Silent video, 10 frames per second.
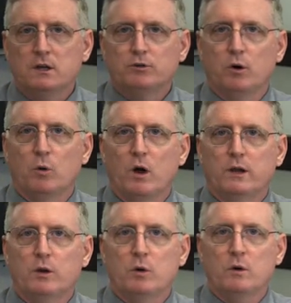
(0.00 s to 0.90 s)
So I
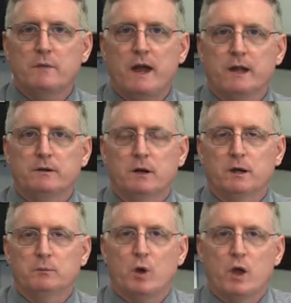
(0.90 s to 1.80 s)
know I'm at
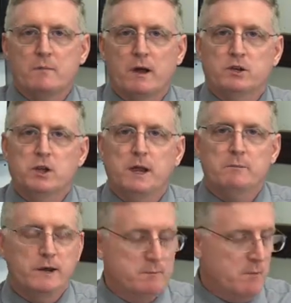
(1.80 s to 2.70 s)
probably my 10-minute